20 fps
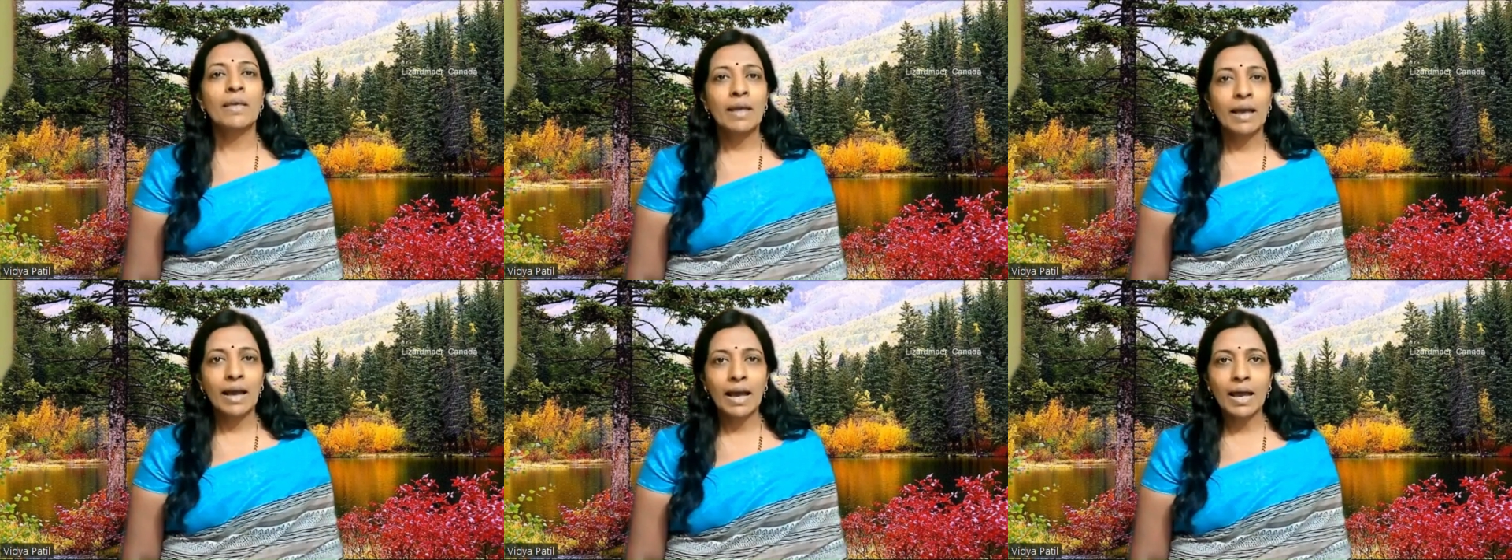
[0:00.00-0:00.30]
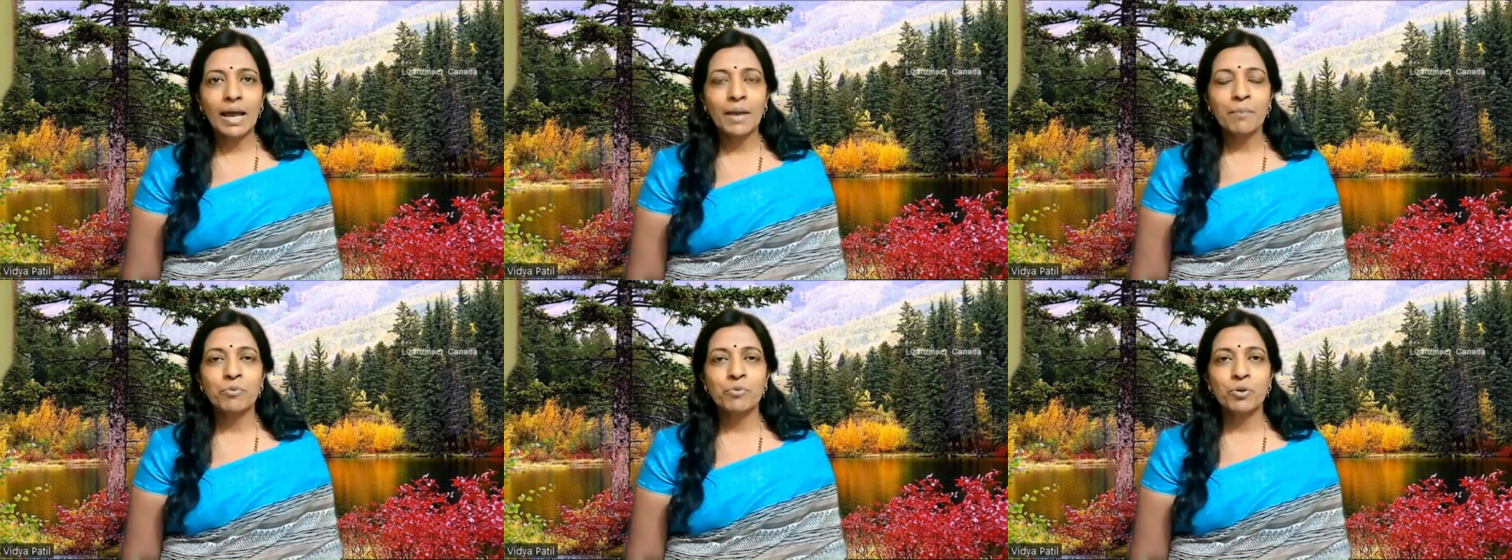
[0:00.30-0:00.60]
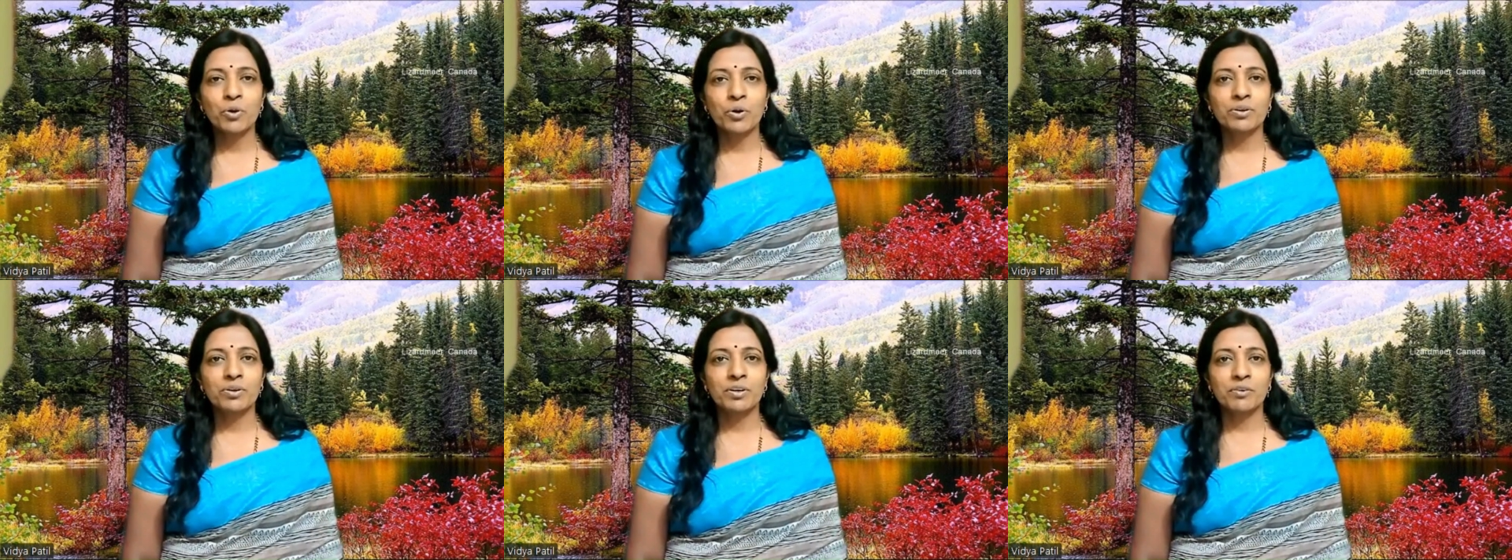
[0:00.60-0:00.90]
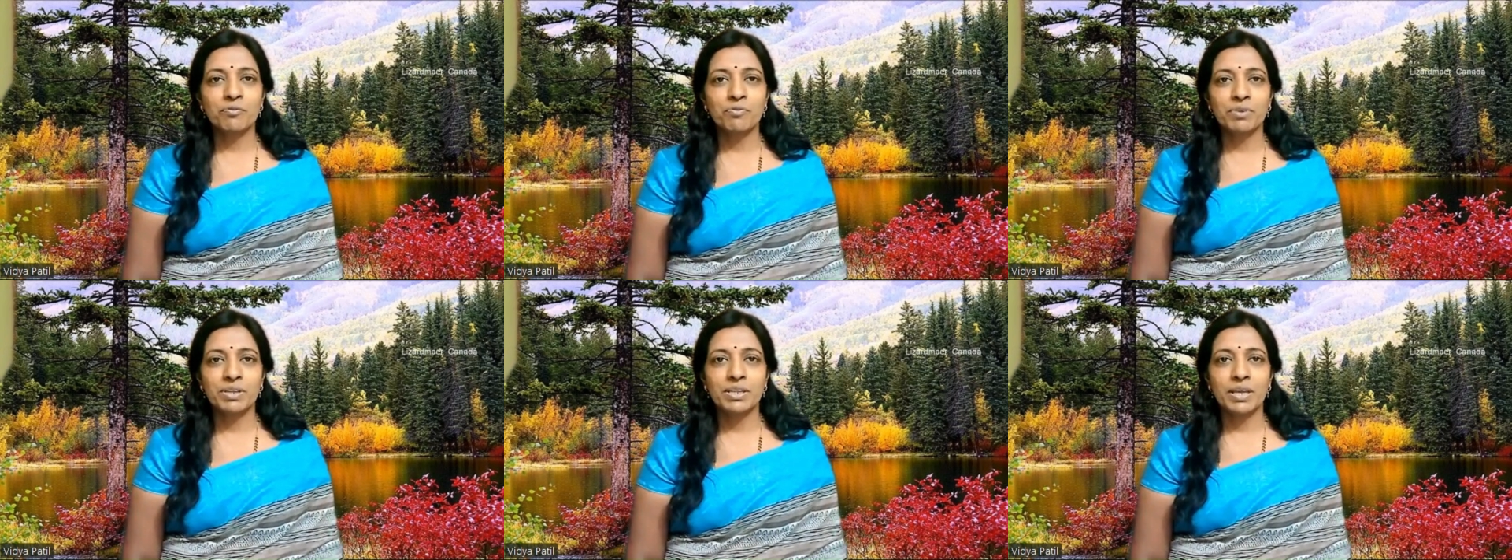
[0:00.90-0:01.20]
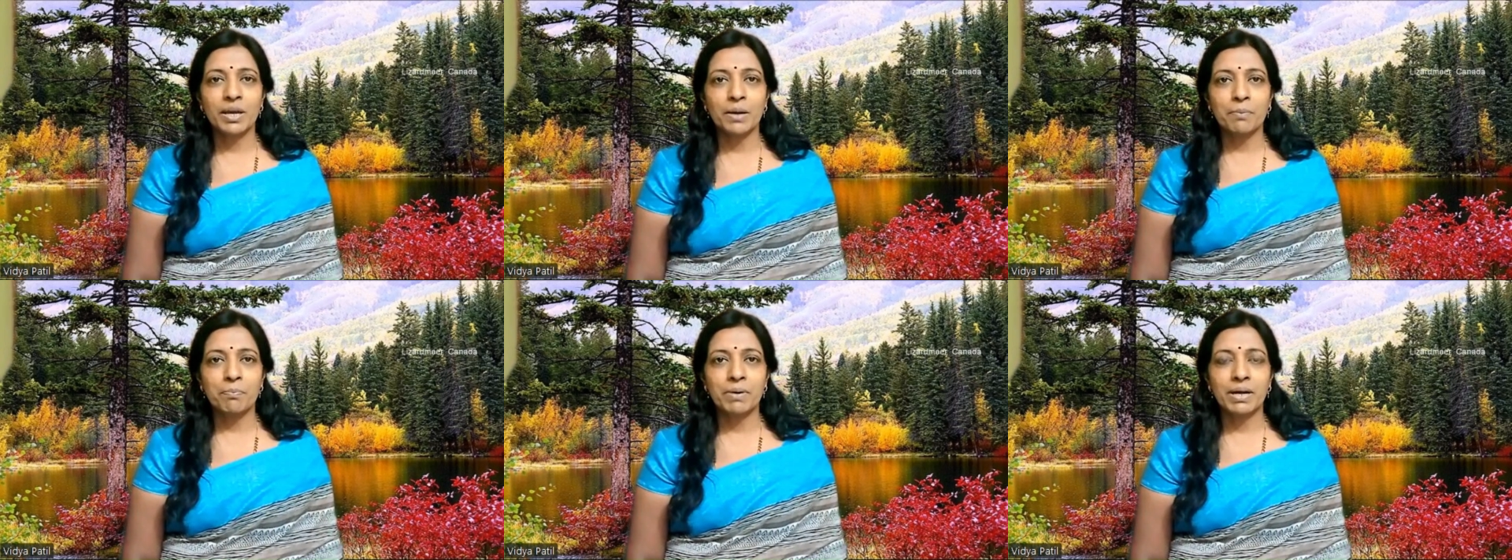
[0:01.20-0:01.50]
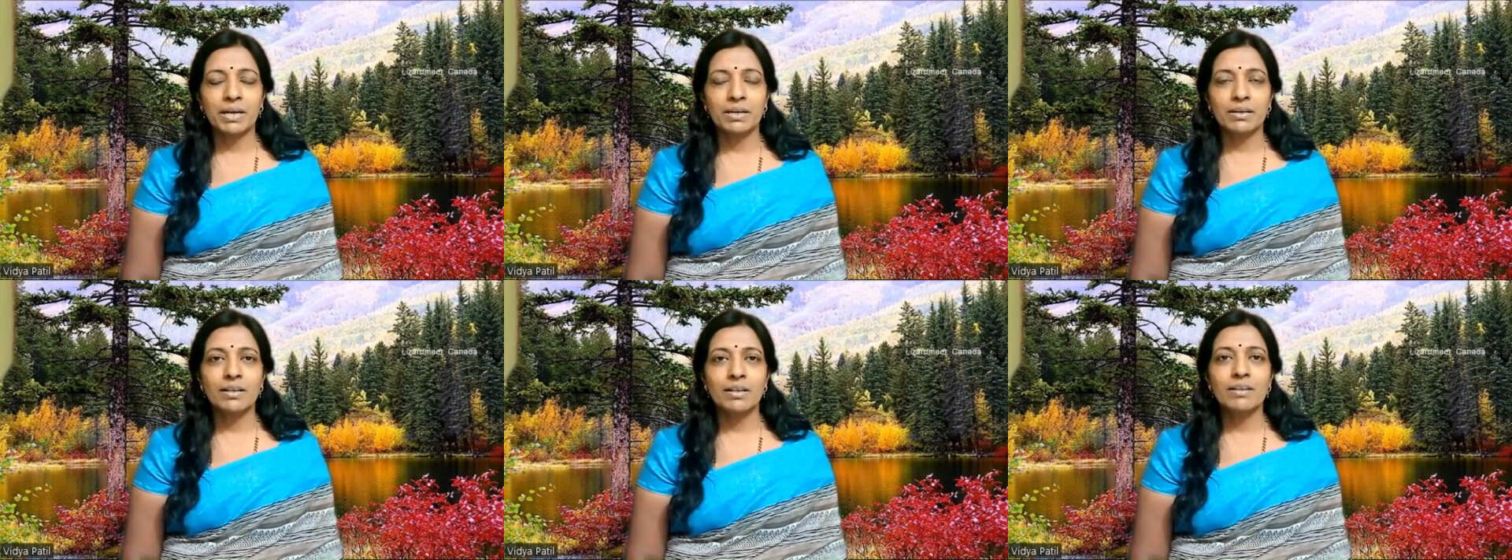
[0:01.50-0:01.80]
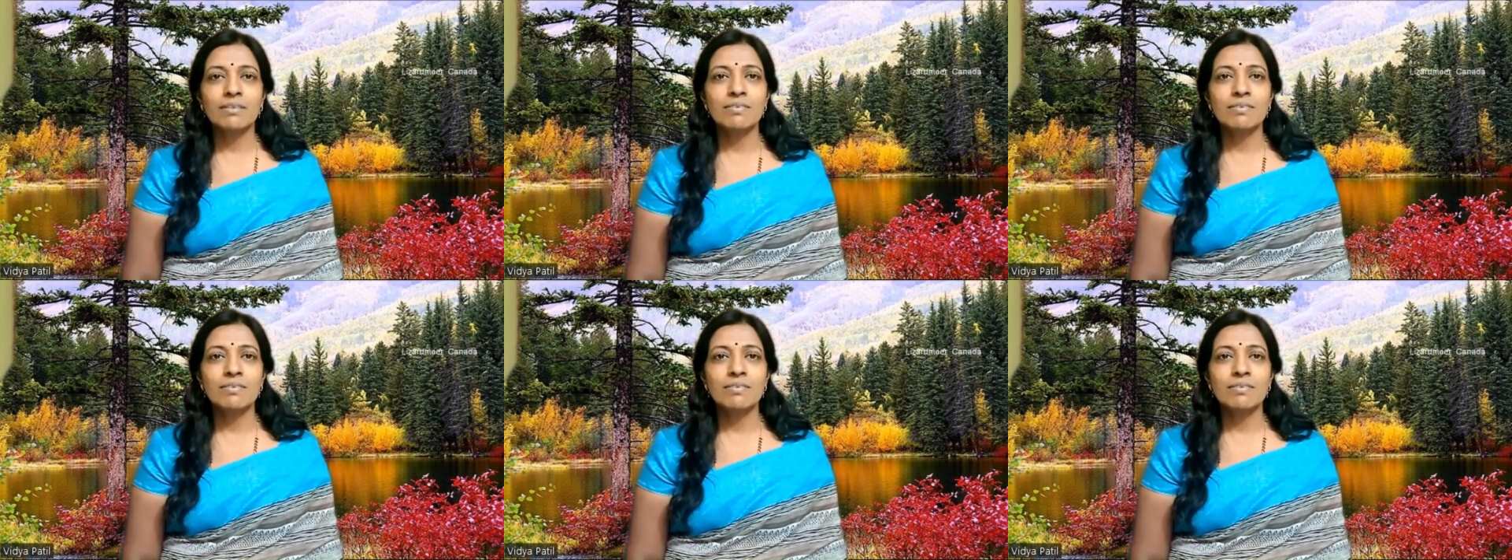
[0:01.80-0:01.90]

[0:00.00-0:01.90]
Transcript: I am Dr. Vidya Patil,